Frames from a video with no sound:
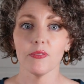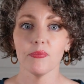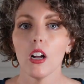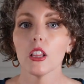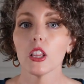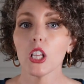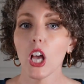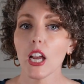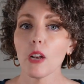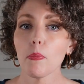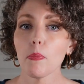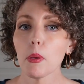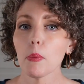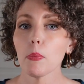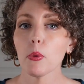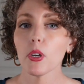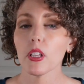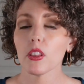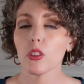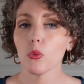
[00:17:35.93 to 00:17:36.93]
A lot of
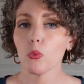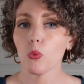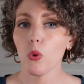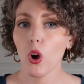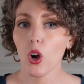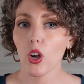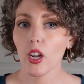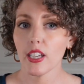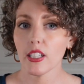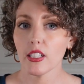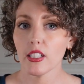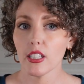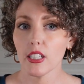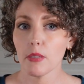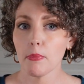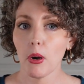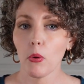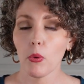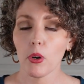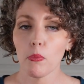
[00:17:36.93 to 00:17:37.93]
people get the wrong idea
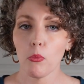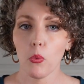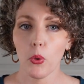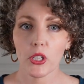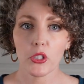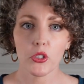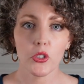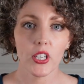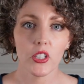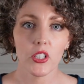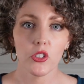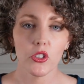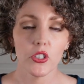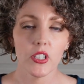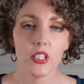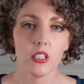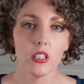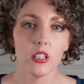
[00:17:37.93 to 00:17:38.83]
about what a moisturizer is.